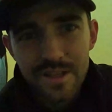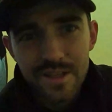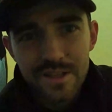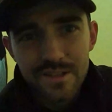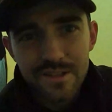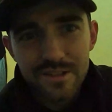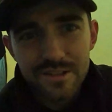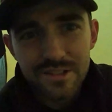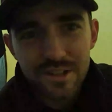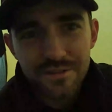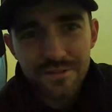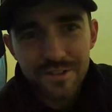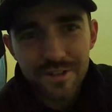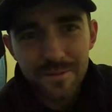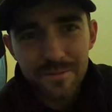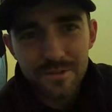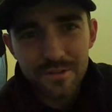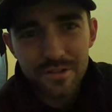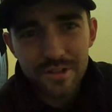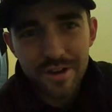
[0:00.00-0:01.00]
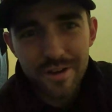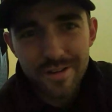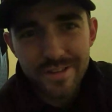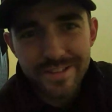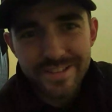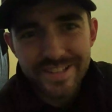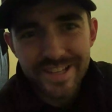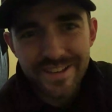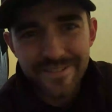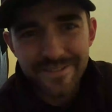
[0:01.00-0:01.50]
You know something, I was only out the
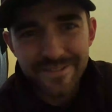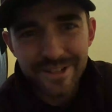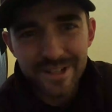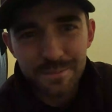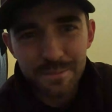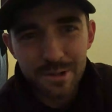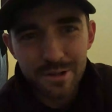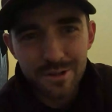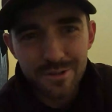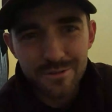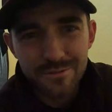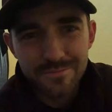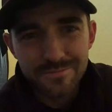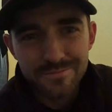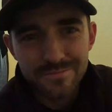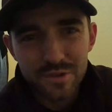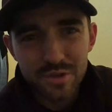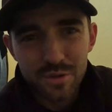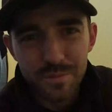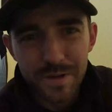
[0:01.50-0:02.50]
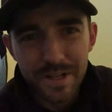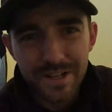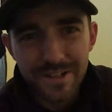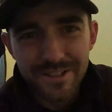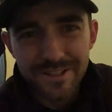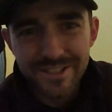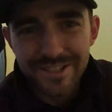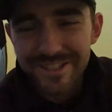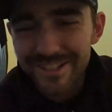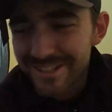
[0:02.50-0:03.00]
tent for about 2
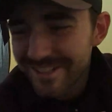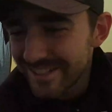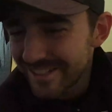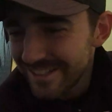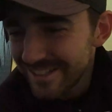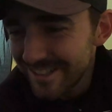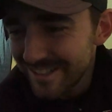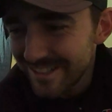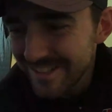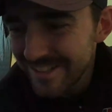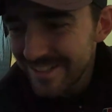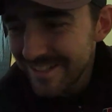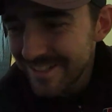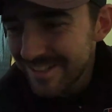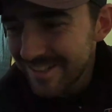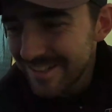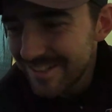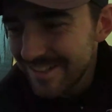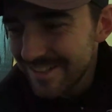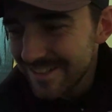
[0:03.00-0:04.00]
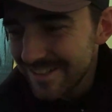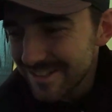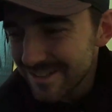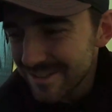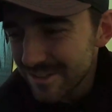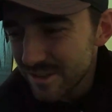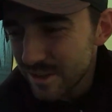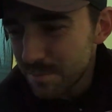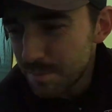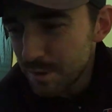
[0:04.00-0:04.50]
minutes. Just
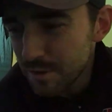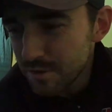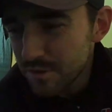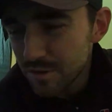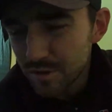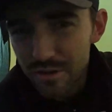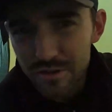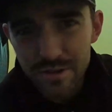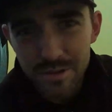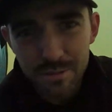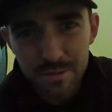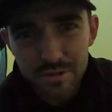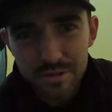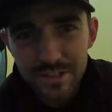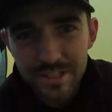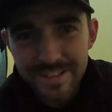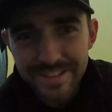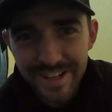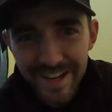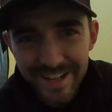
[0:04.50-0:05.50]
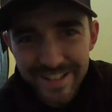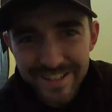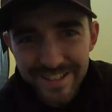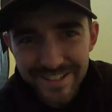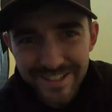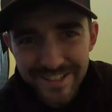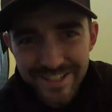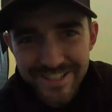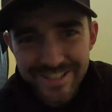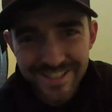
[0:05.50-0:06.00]
got the boots on. I was going to tie the
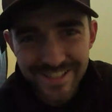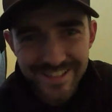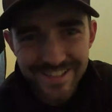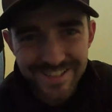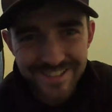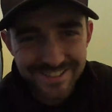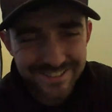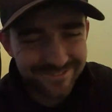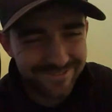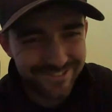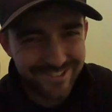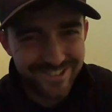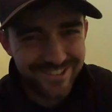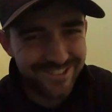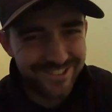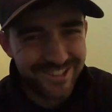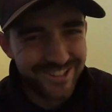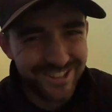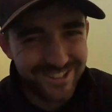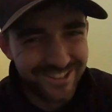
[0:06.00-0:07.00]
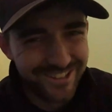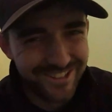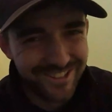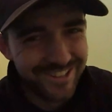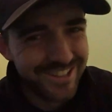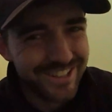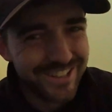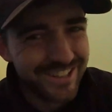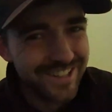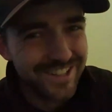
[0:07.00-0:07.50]
laces and thought, no,
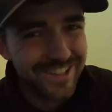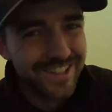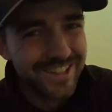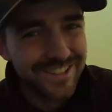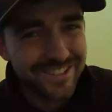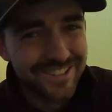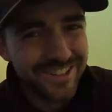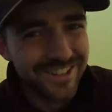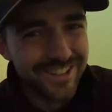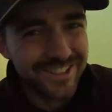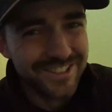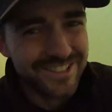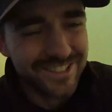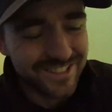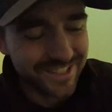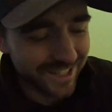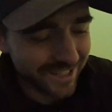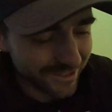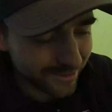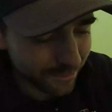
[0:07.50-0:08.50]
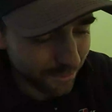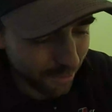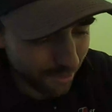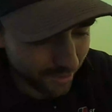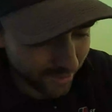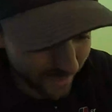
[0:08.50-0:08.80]
let's just get some water